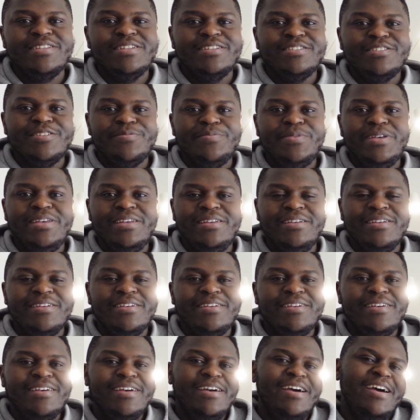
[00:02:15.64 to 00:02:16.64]
it to be
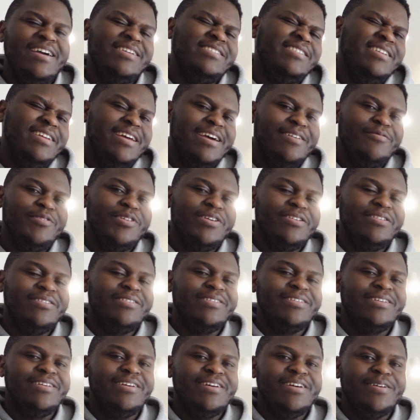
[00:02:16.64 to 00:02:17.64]
actually heavier.
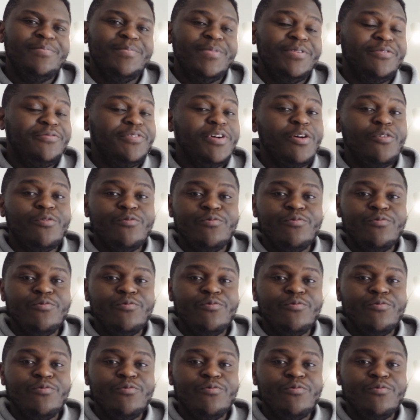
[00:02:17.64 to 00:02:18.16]
It felt